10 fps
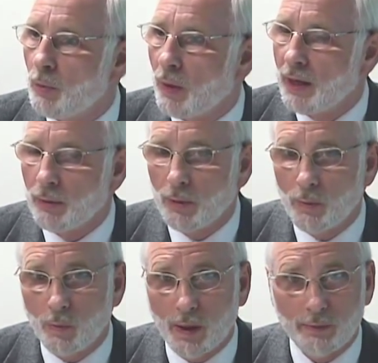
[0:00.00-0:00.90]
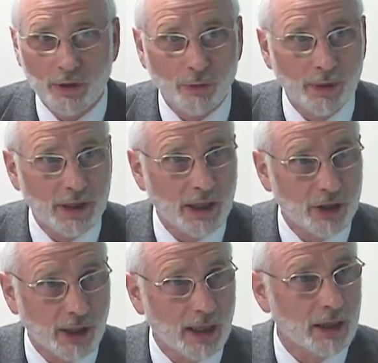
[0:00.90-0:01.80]
why we should be
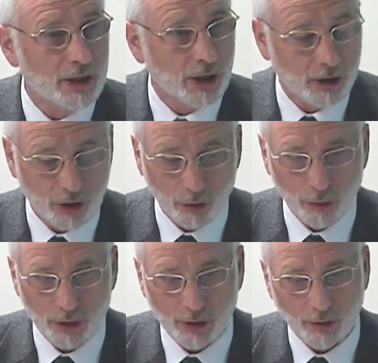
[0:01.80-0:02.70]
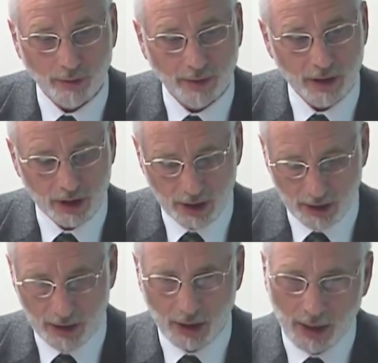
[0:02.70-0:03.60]
teaching English in schools and
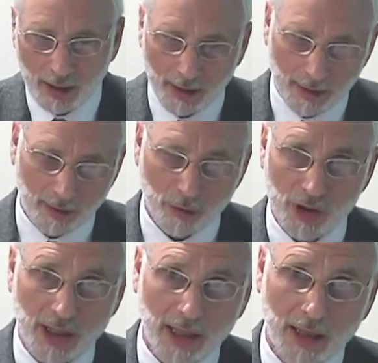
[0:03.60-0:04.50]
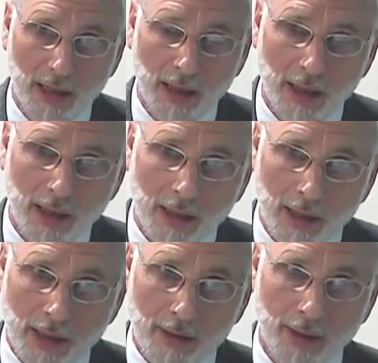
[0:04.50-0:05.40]
universities, you see
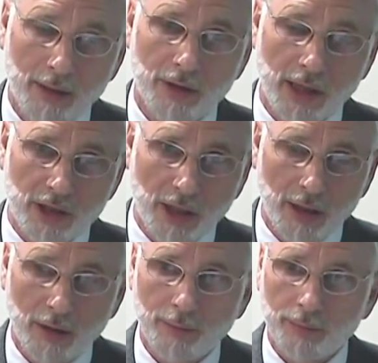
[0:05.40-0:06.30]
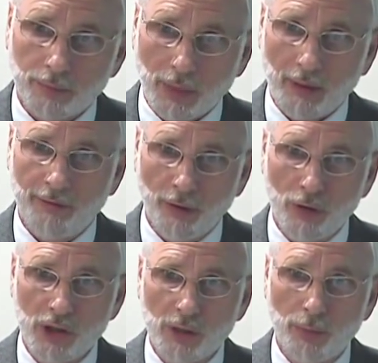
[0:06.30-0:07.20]
that there's a
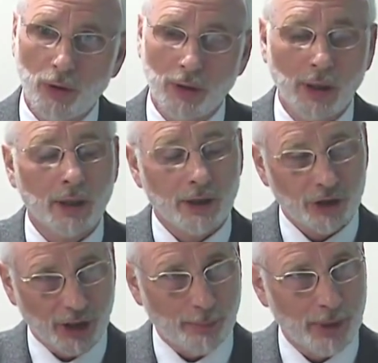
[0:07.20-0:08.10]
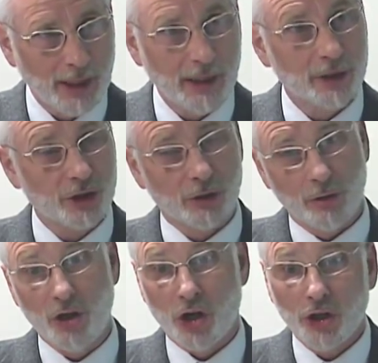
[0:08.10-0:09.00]
focus upon
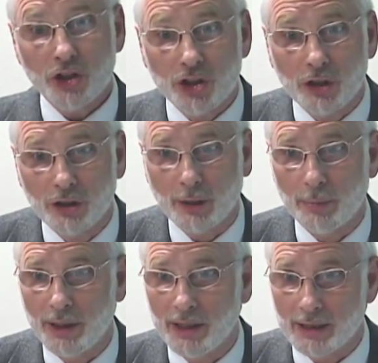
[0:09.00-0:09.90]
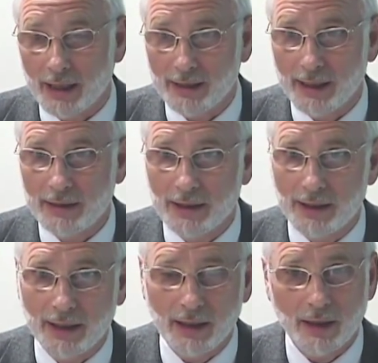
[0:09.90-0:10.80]
Japanese-ness, Japanese
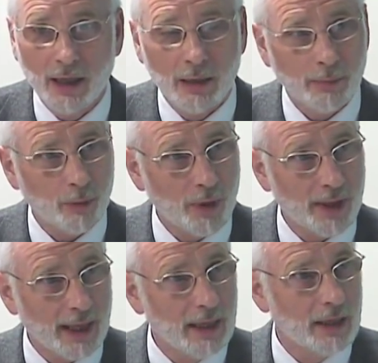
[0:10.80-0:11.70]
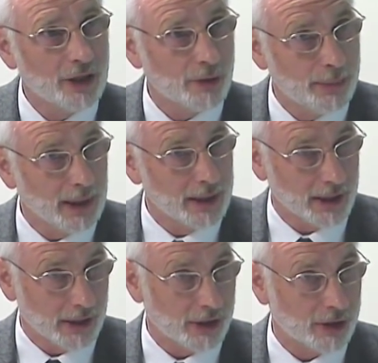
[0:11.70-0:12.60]
identity, but with English
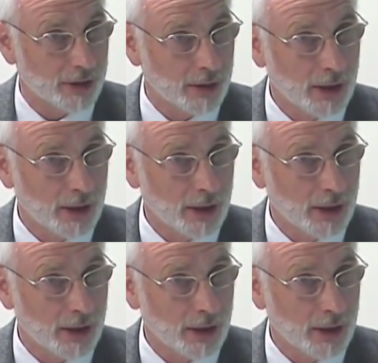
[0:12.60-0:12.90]
abilities